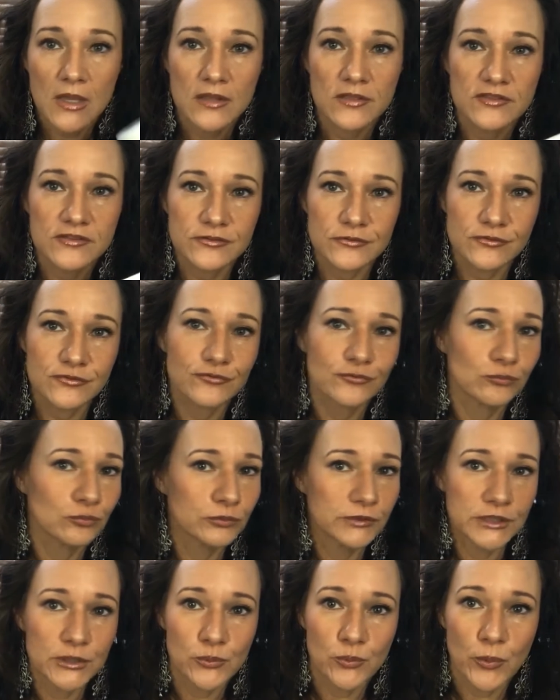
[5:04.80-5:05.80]
This is
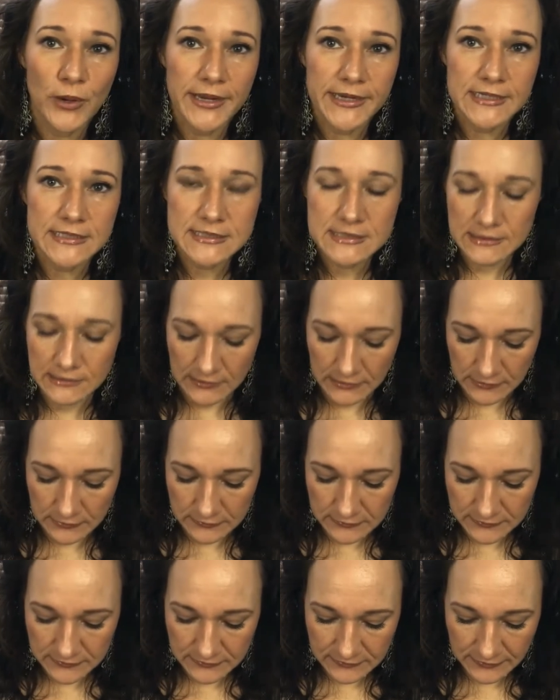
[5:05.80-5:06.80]
really white.
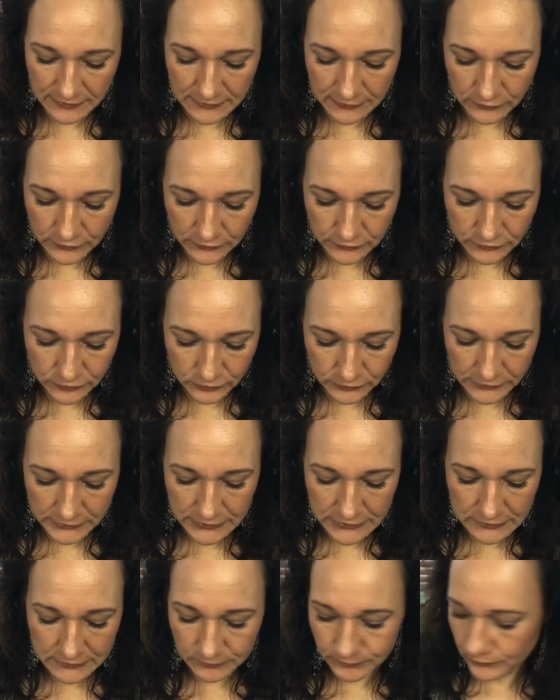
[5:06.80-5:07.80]
It looks
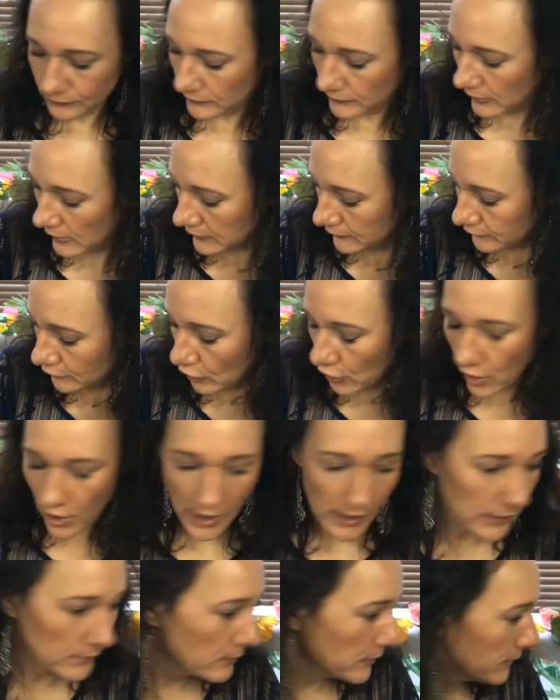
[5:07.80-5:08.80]
really kind of
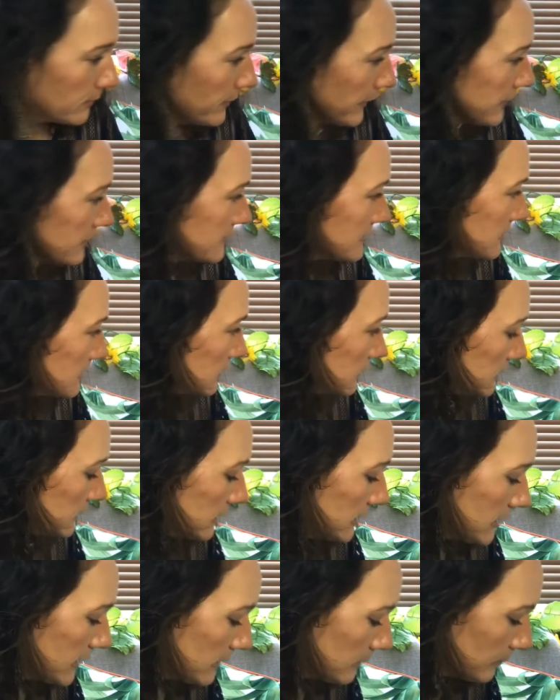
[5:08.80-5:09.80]
odd, but
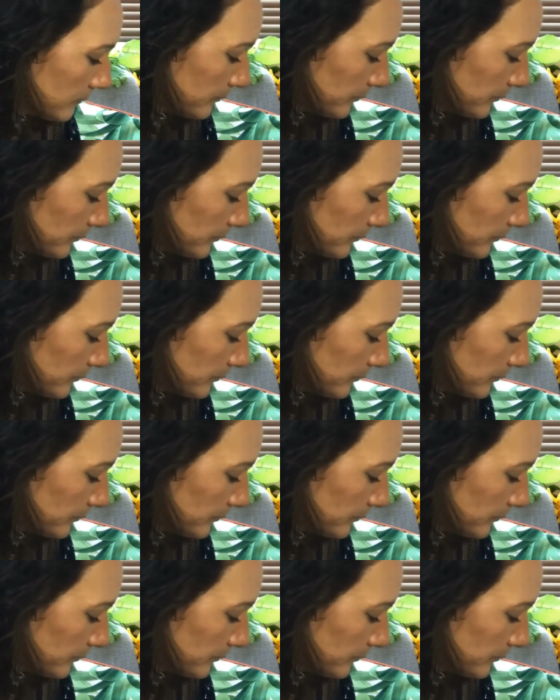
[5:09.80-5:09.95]
basically